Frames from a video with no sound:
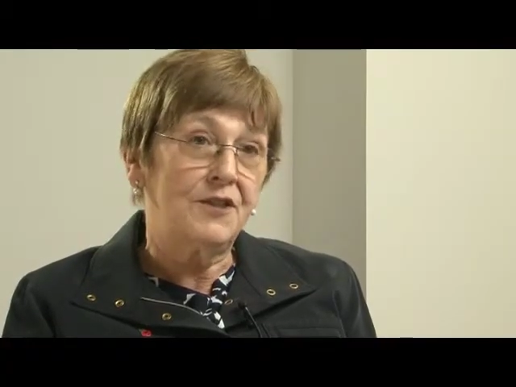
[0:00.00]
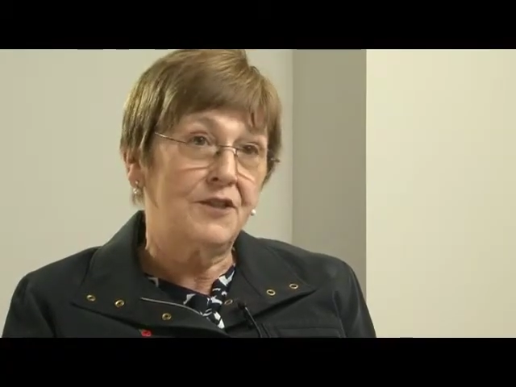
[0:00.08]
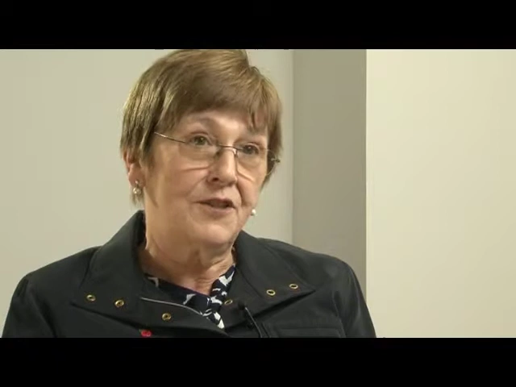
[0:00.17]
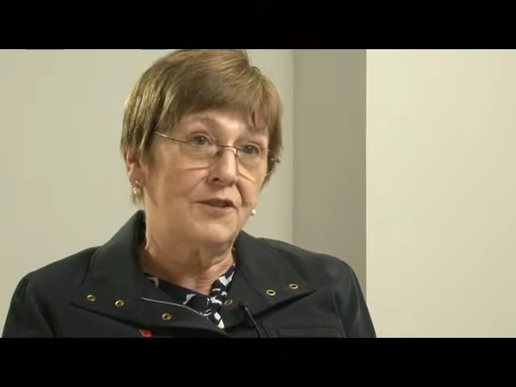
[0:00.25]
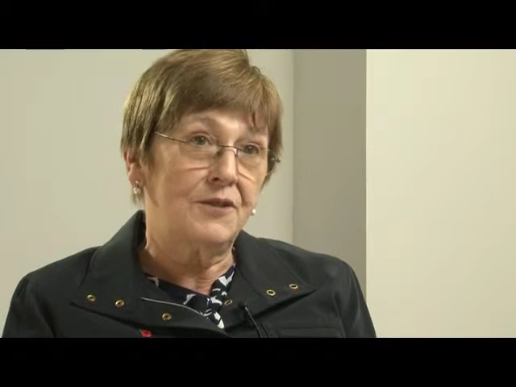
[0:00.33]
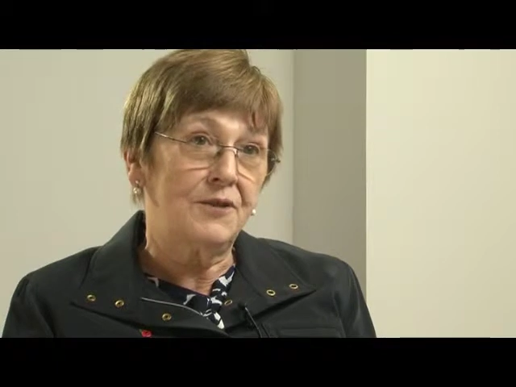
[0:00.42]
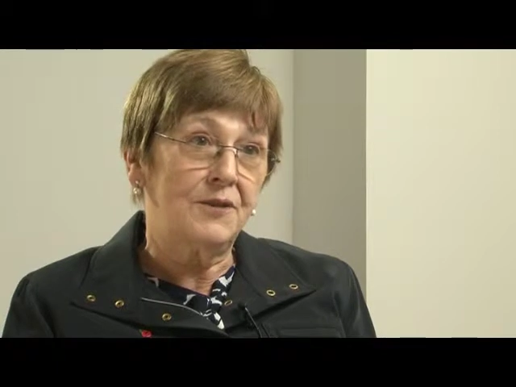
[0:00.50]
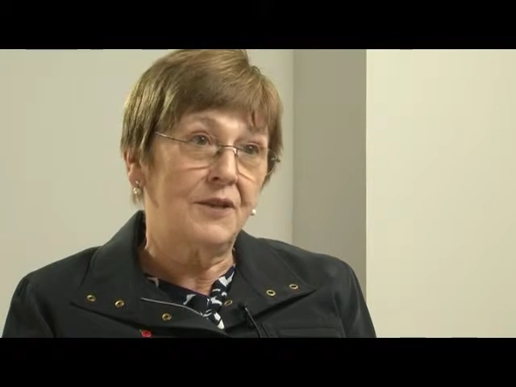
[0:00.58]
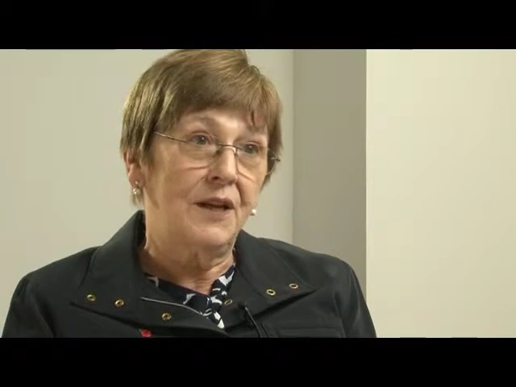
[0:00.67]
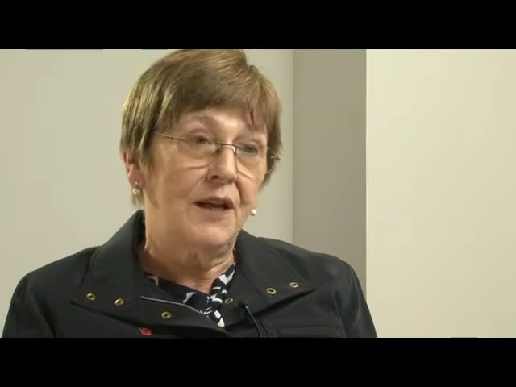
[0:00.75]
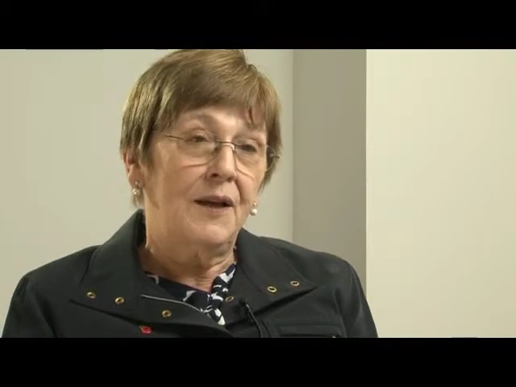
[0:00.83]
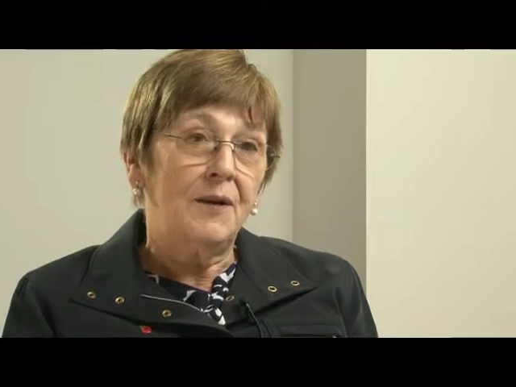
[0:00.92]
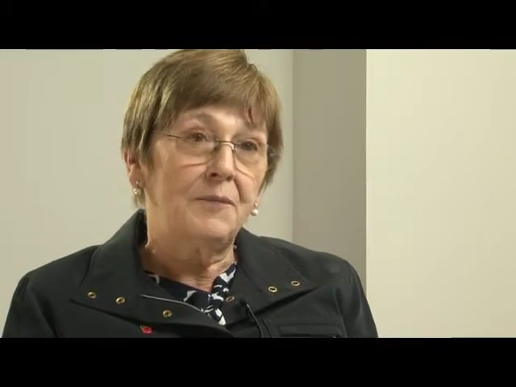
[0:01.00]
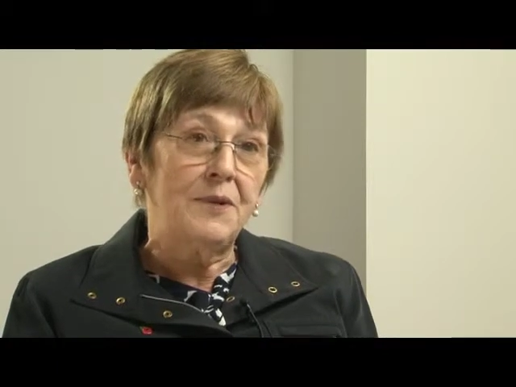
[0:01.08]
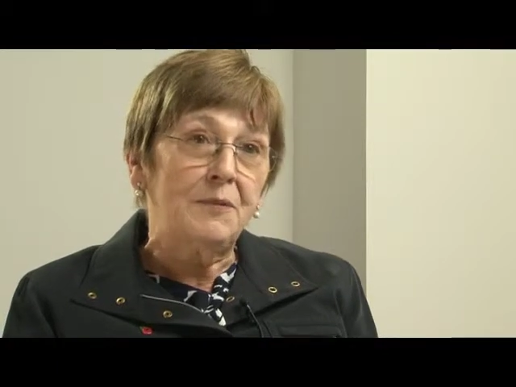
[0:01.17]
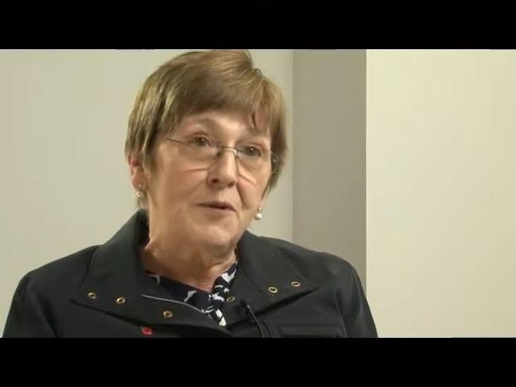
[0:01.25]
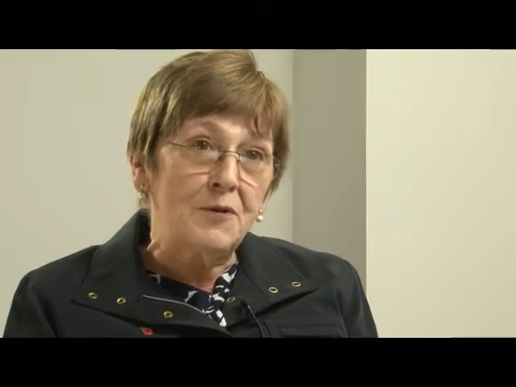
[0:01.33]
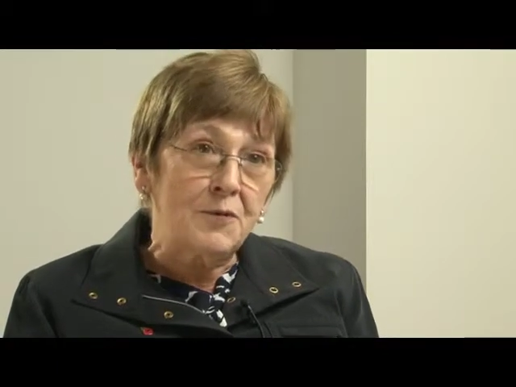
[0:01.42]
to
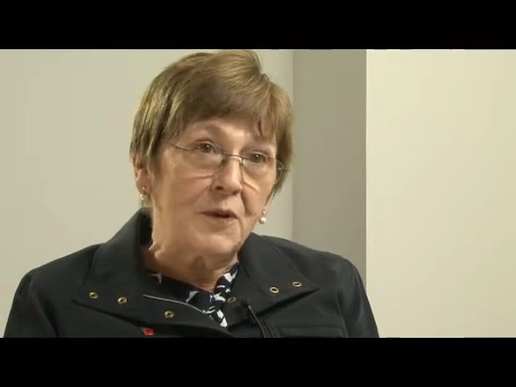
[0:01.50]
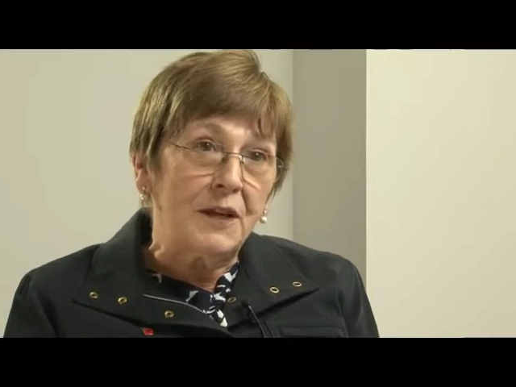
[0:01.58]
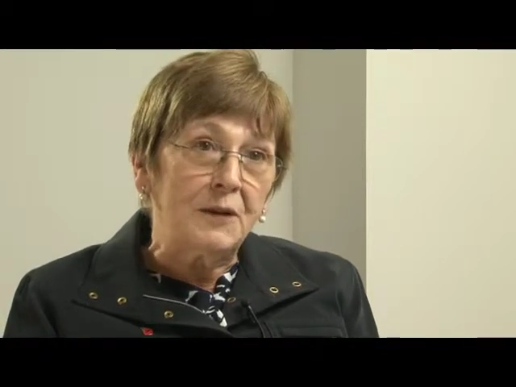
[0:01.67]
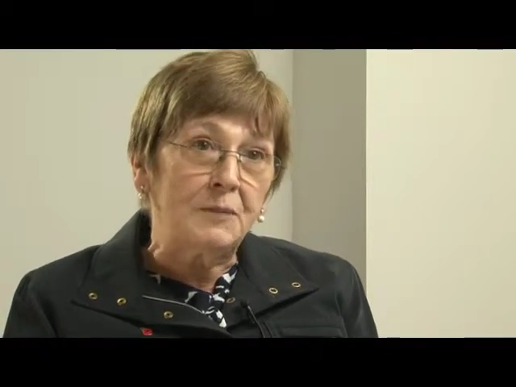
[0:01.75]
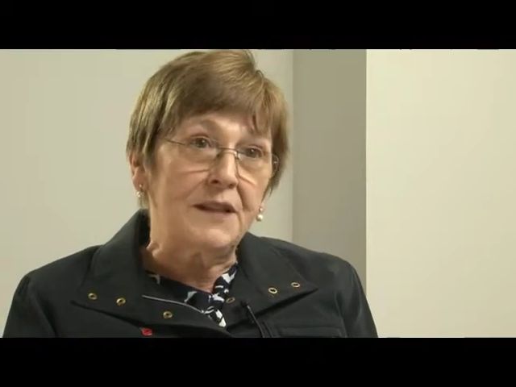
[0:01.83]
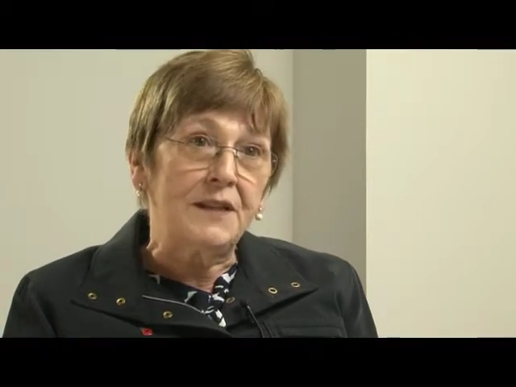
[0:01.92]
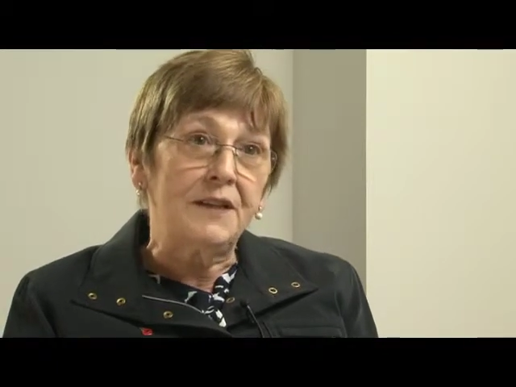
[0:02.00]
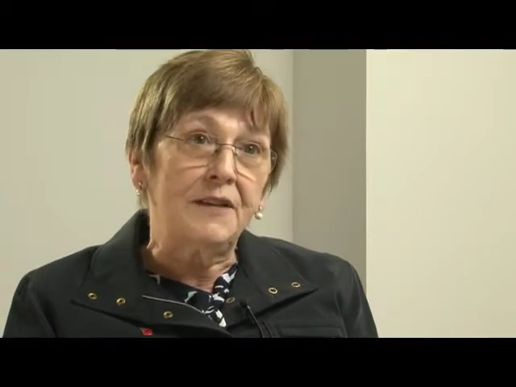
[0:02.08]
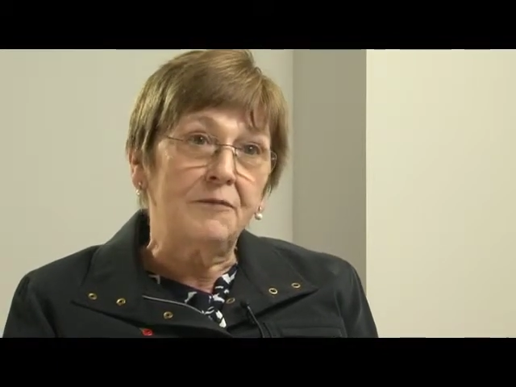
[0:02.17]
people's well-being.